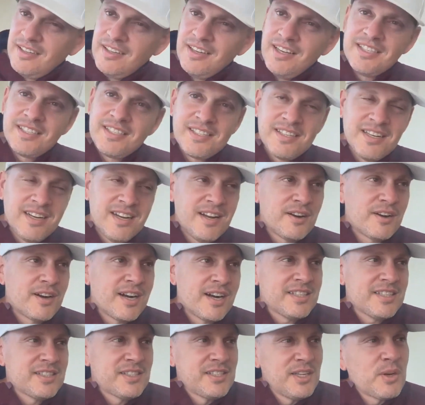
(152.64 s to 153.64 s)
it's an
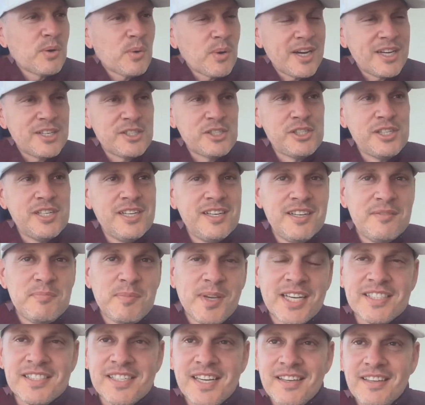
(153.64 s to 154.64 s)
interesting question
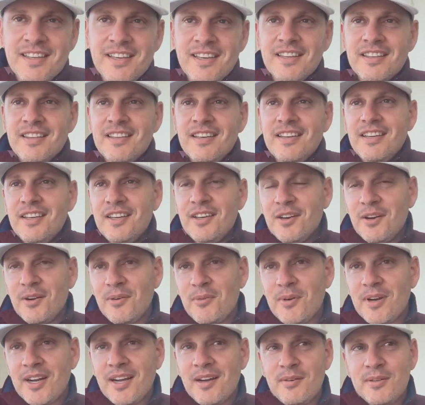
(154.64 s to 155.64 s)
because I think that, you know,
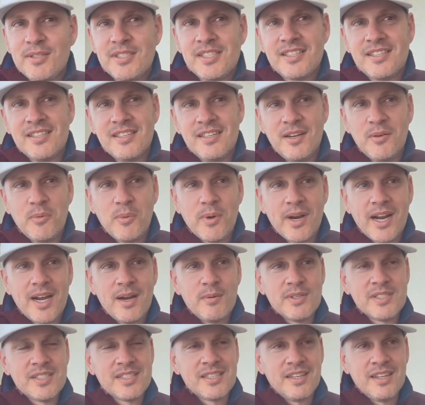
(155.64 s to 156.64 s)
when I
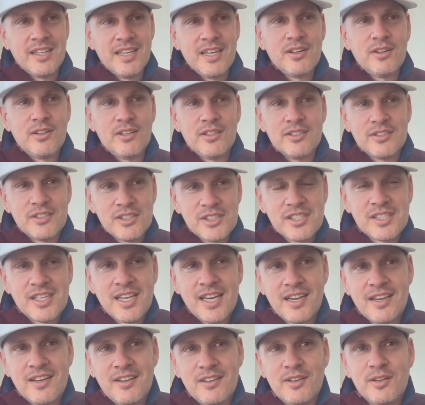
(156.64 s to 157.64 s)
was little, just
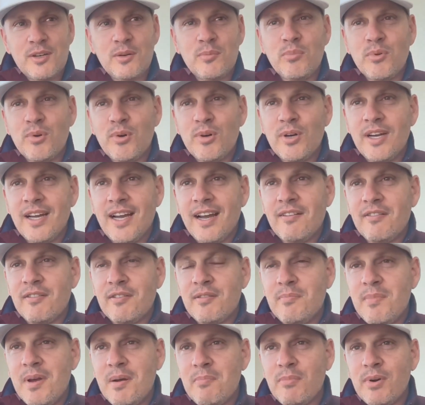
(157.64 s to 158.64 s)
like a little boy, I
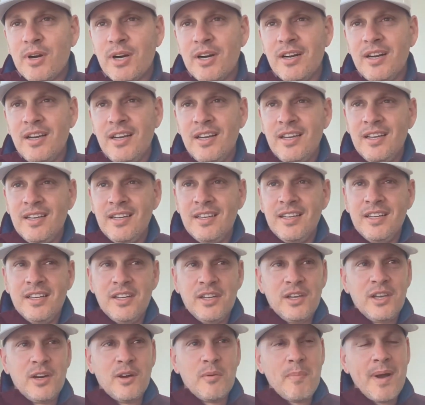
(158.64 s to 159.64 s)
remember,
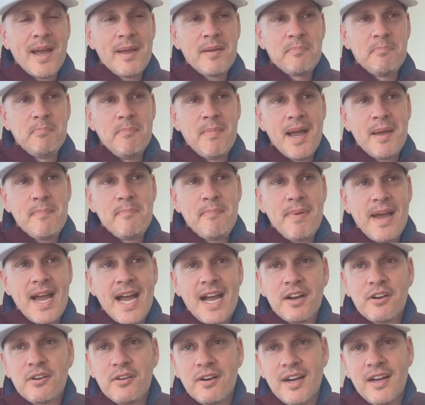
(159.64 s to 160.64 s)
you know, my
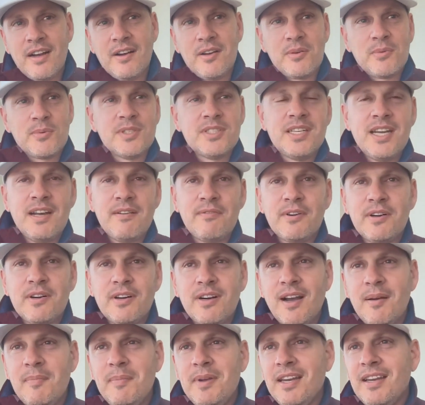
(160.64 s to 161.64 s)
background was
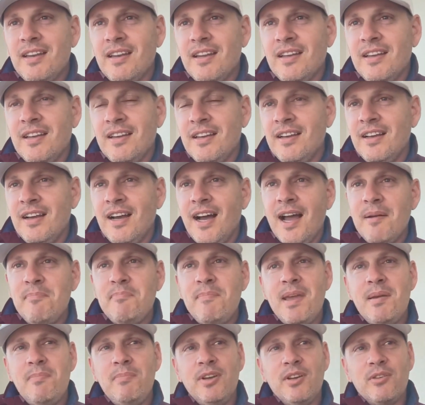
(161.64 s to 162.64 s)
never, I mean, I
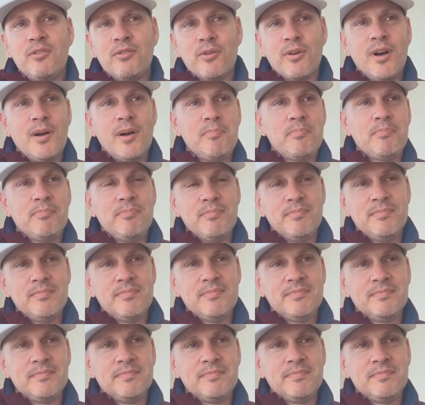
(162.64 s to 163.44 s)
maybe grew up